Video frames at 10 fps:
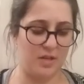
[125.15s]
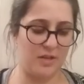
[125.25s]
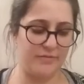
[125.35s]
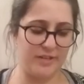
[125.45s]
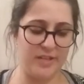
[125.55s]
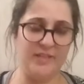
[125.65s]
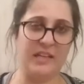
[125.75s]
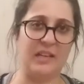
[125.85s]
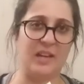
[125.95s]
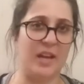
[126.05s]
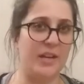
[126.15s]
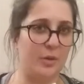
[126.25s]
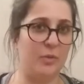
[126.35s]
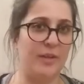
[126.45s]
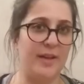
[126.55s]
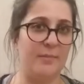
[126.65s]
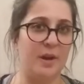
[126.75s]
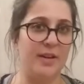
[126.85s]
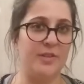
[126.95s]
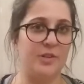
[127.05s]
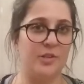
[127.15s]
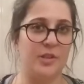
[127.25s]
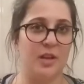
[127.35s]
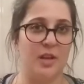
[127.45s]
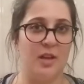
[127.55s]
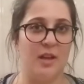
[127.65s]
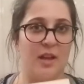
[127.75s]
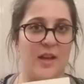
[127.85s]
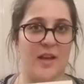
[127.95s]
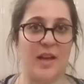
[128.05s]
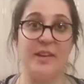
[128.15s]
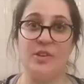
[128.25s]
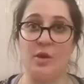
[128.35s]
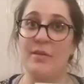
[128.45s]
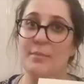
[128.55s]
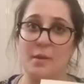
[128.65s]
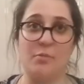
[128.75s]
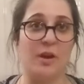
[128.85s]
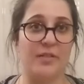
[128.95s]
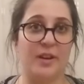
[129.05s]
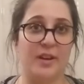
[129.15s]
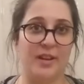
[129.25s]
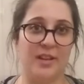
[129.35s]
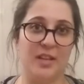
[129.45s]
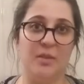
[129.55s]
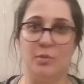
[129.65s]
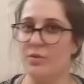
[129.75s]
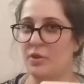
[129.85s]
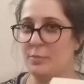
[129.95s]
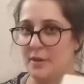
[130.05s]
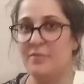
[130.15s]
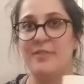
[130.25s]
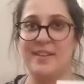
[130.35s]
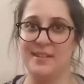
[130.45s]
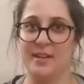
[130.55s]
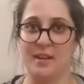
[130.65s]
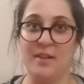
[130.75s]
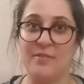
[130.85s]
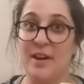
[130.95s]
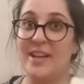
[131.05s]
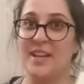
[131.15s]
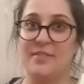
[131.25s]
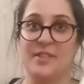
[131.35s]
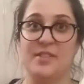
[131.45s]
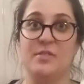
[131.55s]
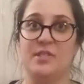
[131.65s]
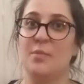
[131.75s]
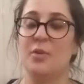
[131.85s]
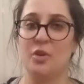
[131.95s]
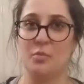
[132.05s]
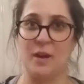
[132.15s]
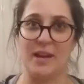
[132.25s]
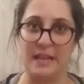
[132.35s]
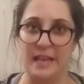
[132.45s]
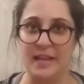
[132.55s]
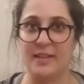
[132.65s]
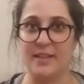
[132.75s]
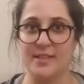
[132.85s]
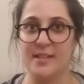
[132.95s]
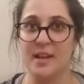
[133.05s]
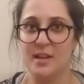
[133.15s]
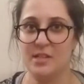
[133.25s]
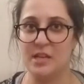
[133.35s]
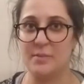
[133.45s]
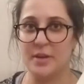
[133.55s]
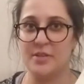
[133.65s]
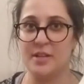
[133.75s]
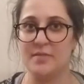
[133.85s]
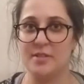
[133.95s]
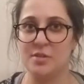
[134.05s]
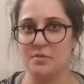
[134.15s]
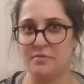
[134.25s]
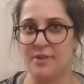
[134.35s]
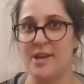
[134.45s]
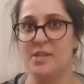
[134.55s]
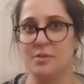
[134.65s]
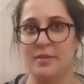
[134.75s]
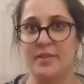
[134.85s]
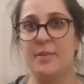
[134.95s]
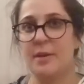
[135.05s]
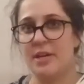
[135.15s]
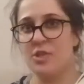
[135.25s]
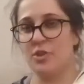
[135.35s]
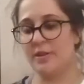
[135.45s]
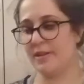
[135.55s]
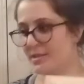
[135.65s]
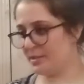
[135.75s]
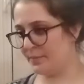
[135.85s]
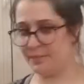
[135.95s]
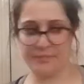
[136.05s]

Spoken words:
I really didn't like it all that much. And knowing my brother, he will not be offended if I give this to someone who might like this. So I'm going to give this to a friend who I think might enjoy this.